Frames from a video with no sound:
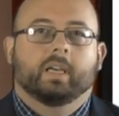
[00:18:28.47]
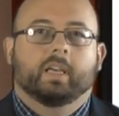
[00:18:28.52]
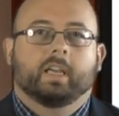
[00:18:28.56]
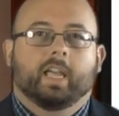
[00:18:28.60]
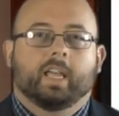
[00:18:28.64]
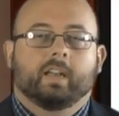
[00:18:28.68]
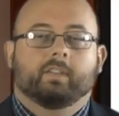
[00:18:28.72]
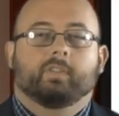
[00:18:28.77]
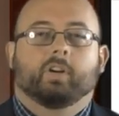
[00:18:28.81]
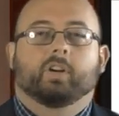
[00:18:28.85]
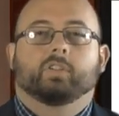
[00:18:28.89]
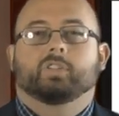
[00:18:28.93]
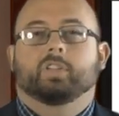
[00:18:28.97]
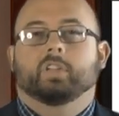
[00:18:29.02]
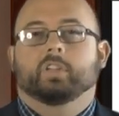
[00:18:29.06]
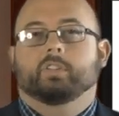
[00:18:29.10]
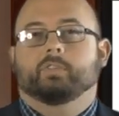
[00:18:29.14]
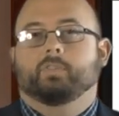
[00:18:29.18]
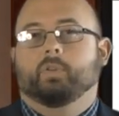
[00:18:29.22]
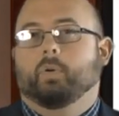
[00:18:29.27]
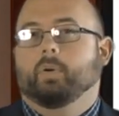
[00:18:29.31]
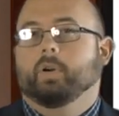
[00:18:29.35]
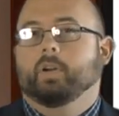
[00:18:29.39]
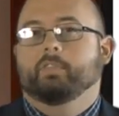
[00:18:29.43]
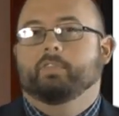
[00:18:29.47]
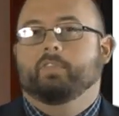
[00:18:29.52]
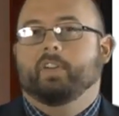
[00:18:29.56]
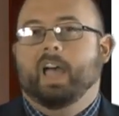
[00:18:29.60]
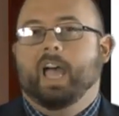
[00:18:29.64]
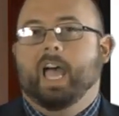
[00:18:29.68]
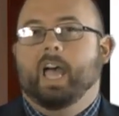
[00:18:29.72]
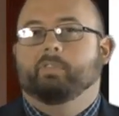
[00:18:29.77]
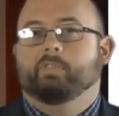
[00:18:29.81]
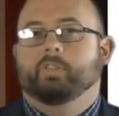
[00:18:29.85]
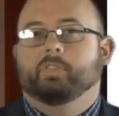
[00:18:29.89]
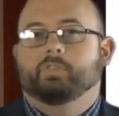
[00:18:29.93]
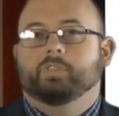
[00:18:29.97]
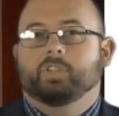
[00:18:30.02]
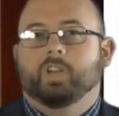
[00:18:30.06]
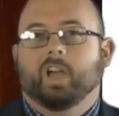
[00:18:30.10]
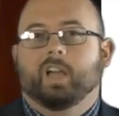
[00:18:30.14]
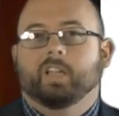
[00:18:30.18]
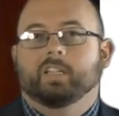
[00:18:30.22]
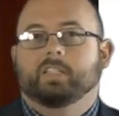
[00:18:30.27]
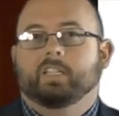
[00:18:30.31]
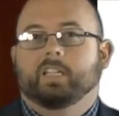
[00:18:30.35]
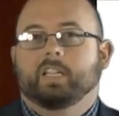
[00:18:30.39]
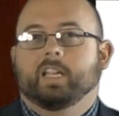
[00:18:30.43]
In verses 4 and 5 of
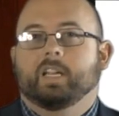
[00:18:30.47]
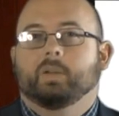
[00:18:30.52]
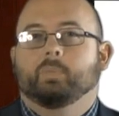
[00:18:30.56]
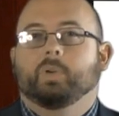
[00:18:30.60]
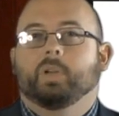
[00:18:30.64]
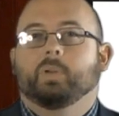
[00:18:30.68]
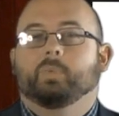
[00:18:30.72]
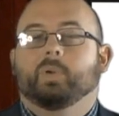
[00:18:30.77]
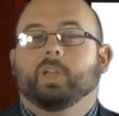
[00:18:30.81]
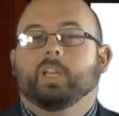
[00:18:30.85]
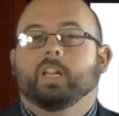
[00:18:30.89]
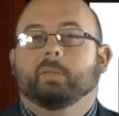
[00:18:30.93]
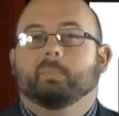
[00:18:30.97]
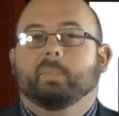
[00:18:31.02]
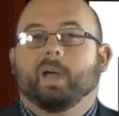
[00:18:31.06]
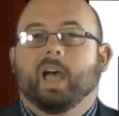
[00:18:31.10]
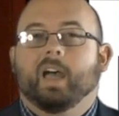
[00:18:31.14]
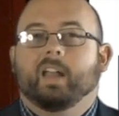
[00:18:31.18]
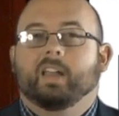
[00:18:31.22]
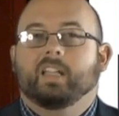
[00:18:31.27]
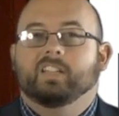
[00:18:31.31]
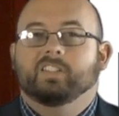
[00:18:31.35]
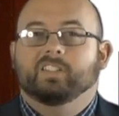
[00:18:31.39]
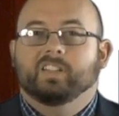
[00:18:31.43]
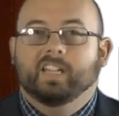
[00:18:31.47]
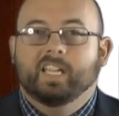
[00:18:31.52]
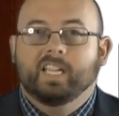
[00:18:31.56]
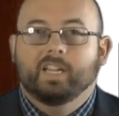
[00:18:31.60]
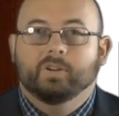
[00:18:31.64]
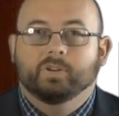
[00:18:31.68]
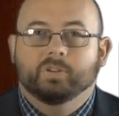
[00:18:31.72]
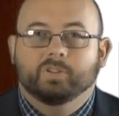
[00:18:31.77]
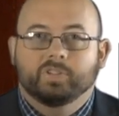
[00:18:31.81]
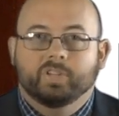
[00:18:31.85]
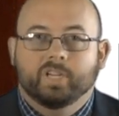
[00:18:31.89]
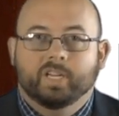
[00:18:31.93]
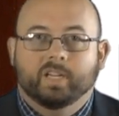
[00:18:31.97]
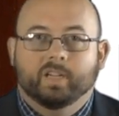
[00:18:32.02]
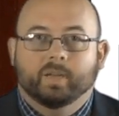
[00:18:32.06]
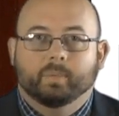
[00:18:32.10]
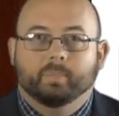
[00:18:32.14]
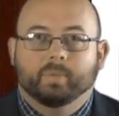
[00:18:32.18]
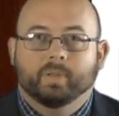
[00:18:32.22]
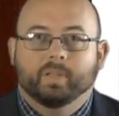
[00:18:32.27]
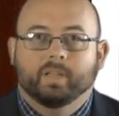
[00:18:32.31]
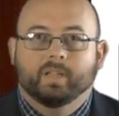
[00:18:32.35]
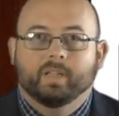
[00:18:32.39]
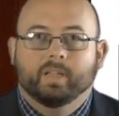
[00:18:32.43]
John 10, we read about His
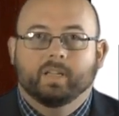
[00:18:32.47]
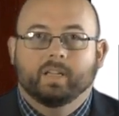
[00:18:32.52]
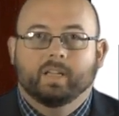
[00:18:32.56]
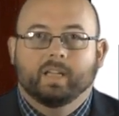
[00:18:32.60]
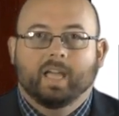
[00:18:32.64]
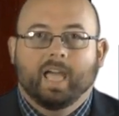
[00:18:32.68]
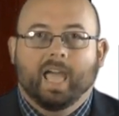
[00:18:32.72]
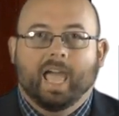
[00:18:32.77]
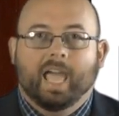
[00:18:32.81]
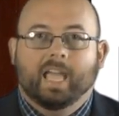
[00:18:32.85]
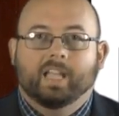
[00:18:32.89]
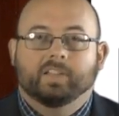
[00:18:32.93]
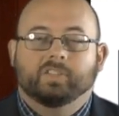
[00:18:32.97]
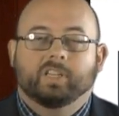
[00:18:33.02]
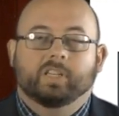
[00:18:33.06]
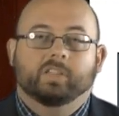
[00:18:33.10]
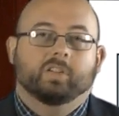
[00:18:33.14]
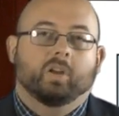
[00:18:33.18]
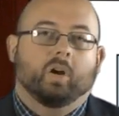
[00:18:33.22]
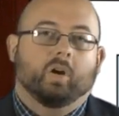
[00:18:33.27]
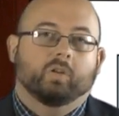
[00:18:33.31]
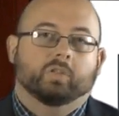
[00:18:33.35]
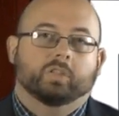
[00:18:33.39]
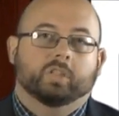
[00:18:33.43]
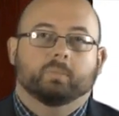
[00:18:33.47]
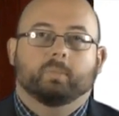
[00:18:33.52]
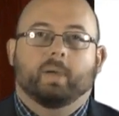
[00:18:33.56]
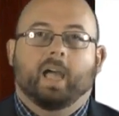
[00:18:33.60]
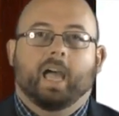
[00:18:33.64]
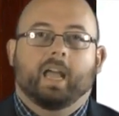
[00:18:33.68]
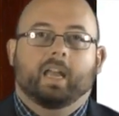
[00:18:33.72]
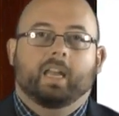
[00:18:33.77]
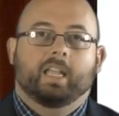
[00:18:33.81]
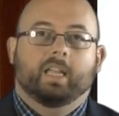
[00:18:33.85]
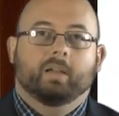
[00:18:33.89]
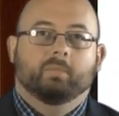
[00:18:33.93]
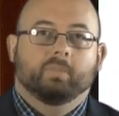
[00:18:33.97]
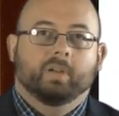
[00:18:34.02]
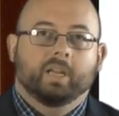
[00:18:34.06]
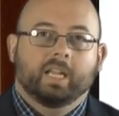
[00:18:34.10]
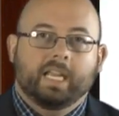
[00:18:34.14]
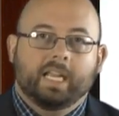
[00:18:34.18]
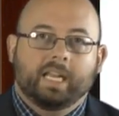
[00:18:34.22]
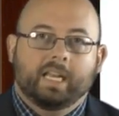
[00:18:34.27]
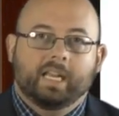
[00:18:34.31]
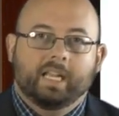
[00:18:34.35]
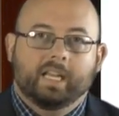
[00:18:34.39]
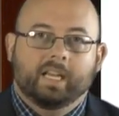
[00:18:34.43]
leadership as it talks about Him
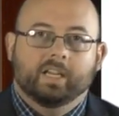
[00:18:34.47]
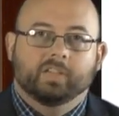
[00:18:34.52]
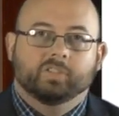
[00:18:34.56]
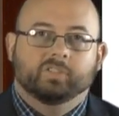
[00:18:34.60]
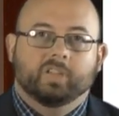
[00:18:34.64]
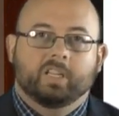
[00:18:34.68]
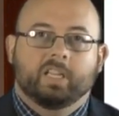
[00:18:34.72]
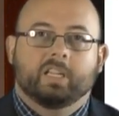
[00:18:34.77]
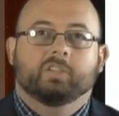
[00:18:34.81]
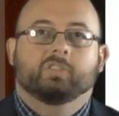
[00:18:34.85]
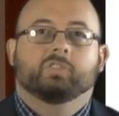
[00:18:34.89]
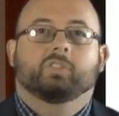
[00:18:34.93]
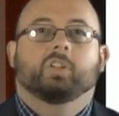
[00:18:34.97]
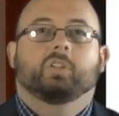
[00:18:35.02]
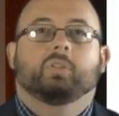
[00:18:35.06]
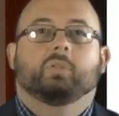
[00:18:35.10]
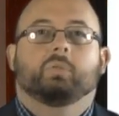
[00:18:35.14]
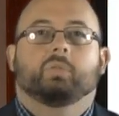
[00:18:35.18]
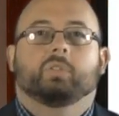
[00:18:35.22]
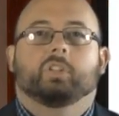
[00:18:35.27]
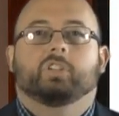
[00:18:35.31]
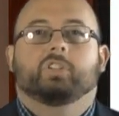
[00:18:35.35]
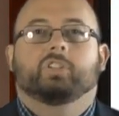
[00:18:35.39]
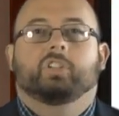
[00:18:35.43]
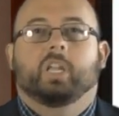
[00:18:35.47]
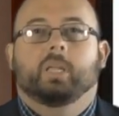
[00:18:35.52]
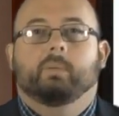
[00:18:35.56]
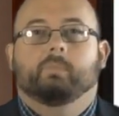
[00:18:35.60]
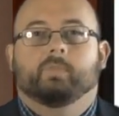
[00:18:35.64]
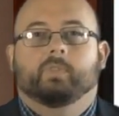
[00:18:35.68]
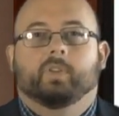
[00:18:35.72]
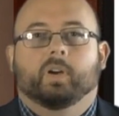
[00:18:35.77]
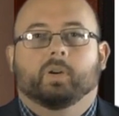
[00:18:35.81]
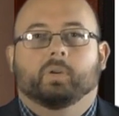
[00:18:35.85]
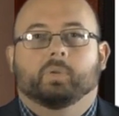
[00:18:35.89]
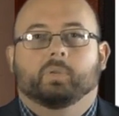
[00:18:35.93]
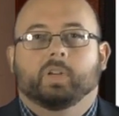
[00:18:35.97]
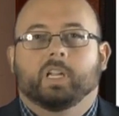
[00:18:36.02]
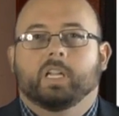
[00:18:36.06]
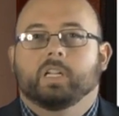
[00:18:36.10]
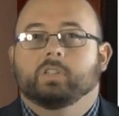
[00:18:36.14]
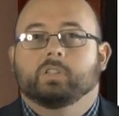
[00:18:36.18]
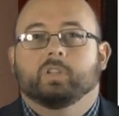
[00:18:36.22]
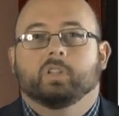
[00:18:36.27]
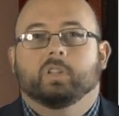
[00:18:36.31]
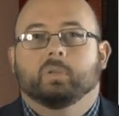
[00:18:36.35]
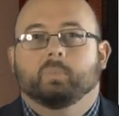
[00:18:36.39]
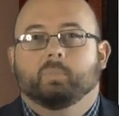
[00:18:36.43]
leading us into the sheepfold,
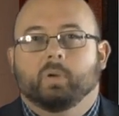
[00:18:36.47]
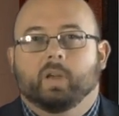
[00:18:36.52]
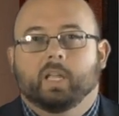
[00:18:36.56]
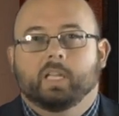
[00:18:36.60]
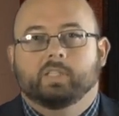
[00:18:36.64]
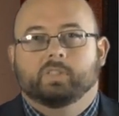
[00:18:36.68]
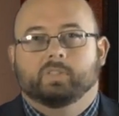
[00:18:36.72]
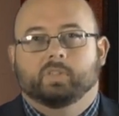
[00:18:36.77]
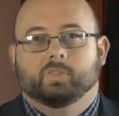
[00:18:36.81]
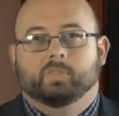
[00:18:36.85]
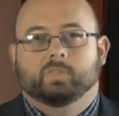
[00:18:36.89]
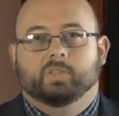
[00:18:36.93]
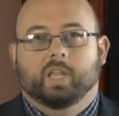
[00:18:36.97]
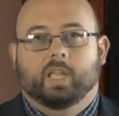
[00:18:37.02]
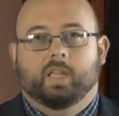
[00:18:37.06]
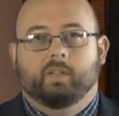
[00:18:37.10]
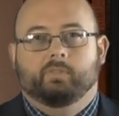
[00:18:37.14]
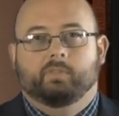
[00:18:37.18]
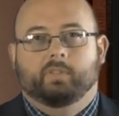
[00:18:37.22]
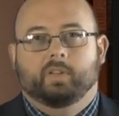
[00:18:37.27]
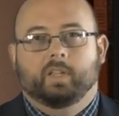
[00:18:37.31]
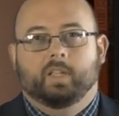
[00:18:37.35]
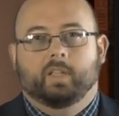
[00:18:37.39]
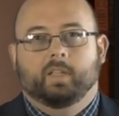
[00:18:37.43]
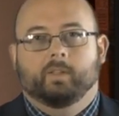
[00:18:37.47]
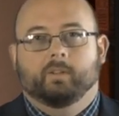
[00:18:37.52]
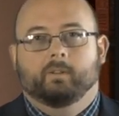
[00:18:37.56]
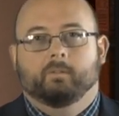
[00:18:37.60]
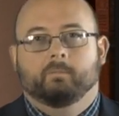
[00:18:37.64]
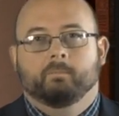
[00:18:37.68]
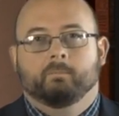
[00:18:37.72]
into the place of safety.